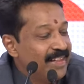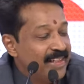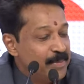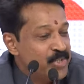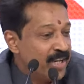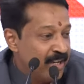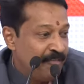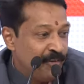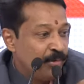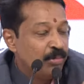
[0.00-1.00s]
kaam? Yeah, sorry,
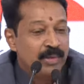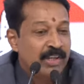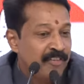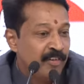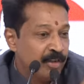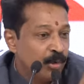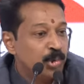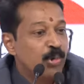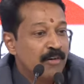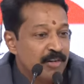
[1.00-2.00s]
if you go
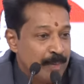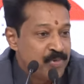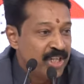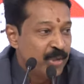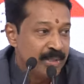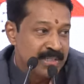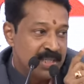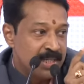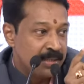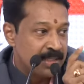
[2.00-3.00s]
through our website, you can
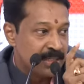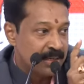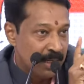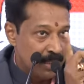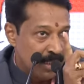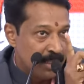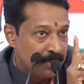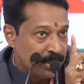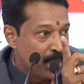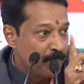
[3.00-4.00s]
see in
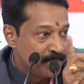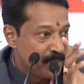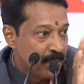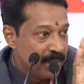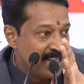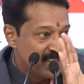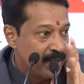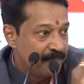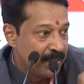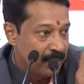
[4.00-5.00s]
the top right side
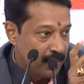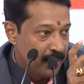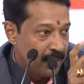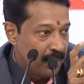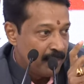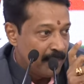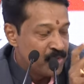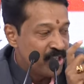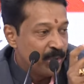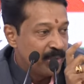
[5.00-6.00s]
of the
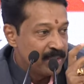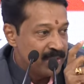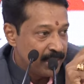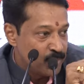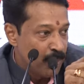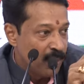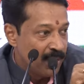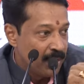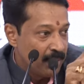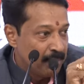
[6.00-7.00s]
website, you can see a
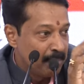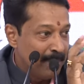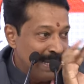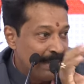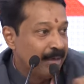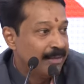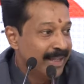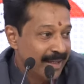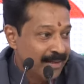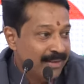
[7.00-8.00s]
small bell
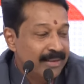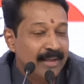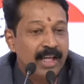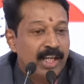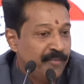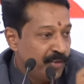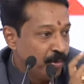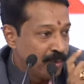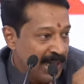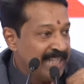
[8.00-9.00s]
there. Na? If you
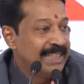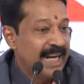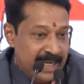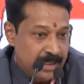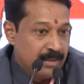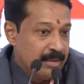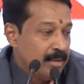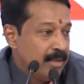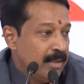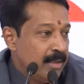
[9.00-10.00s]
click that icon,
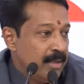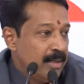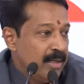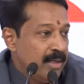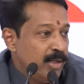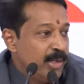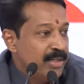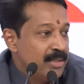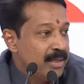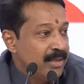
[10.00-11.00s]
you
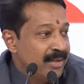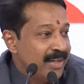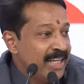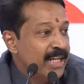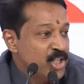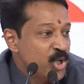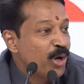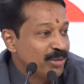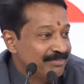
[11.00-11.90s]
can hear a song.